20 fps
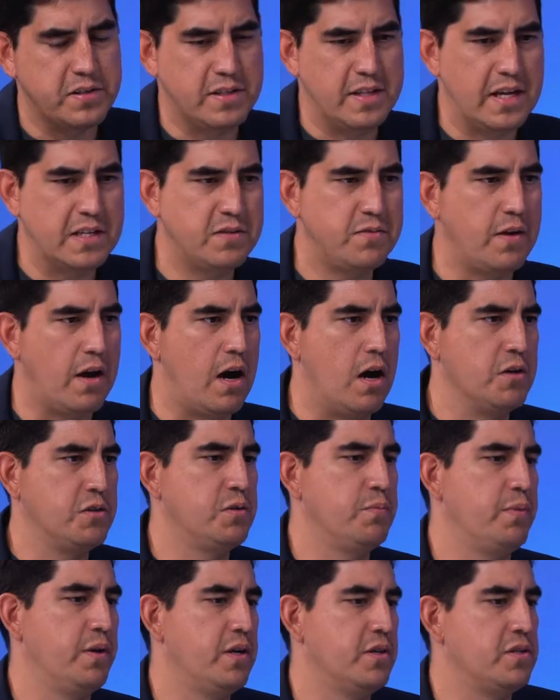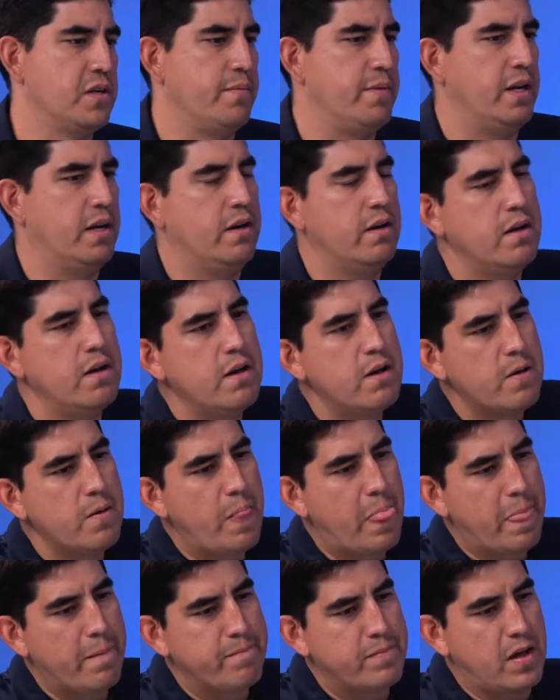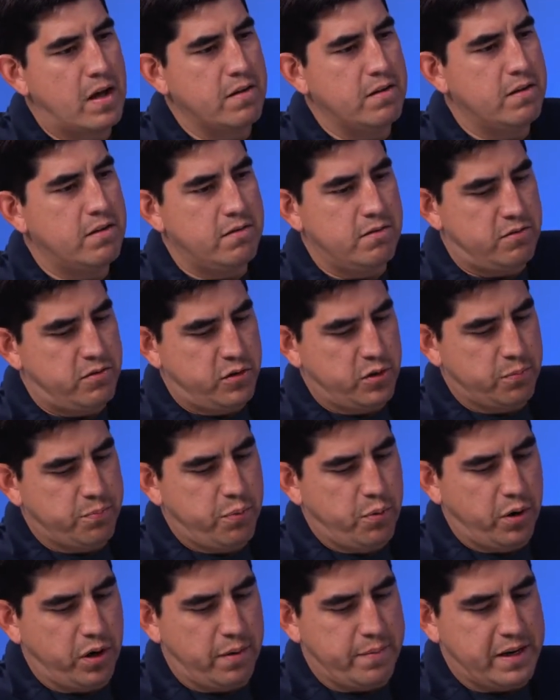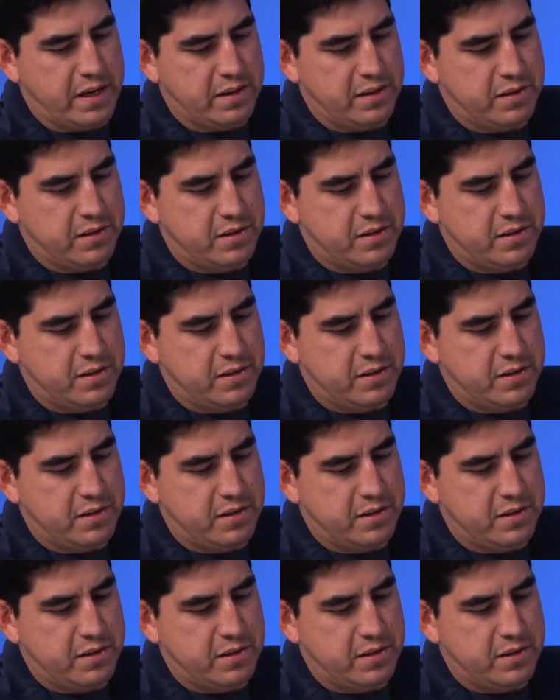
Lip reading: that's awesome, because, I mean, to your point, I mean,